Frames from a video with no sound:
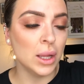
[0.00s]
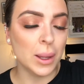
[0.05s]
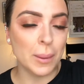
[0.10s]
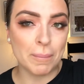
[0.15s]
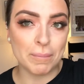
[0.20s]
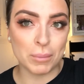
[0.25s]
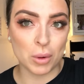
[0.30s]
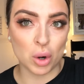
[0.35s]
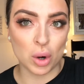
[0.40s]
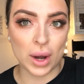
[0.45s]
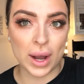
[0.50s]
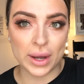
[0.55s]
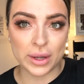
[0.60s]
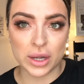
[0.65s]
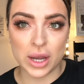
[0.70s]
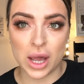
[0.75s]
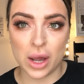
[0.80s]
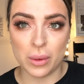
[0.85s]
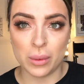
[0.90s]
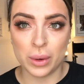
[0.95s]
but I
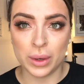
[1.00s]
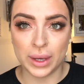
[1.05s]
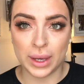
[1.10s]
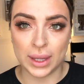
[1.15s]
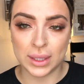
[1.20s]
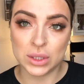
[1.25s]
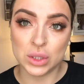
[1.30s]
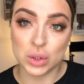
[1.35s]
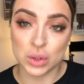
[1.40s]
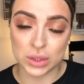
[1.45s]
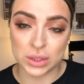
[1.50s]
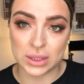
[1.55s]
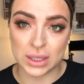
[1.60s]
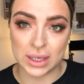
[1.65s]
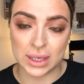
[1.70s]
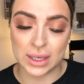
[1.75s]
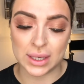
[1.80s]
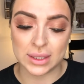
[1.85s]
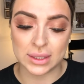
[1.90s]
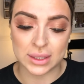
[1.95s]
know it does
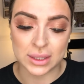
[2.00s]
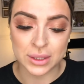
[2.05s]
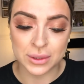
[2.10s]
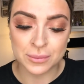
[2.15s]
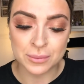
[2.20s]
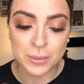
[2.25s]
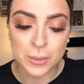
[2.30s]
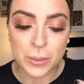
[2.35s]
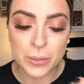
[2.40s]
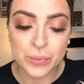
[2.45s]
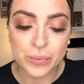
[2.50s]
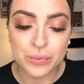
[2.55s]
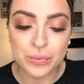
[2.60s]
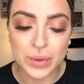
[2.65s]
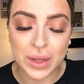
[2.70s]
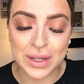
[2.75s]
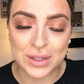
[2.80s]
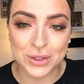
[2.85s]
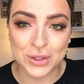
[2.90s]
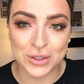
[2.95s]
need
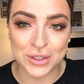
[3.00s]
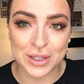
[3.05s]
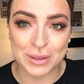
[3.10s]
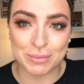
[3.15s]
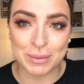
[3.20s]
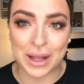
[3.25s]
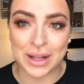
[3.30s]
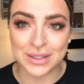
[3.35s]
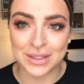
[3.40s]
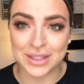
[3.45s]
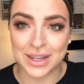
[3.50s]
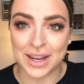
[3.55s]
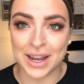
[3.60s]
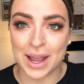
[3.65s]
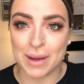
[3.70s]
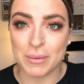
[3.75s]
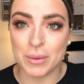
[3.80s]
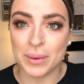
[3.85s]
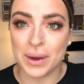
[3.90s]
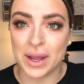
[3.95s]
blending in, I
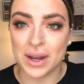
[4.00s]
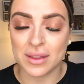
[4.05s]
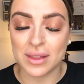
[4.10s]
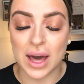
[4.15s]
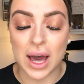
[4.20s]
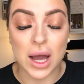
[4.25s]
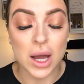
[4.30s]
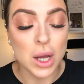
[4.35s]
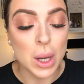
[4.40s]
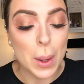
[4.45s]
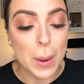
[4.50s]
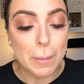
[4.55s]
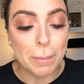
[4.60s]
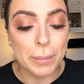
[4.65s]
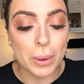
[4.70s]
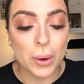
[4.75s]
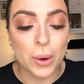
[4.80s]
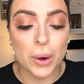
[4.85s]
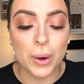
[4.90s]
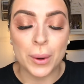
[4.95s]
am aware of that,
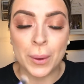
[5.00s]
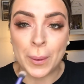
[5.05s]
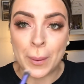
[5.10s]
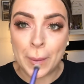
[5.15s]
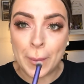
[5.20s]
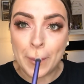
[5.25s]
but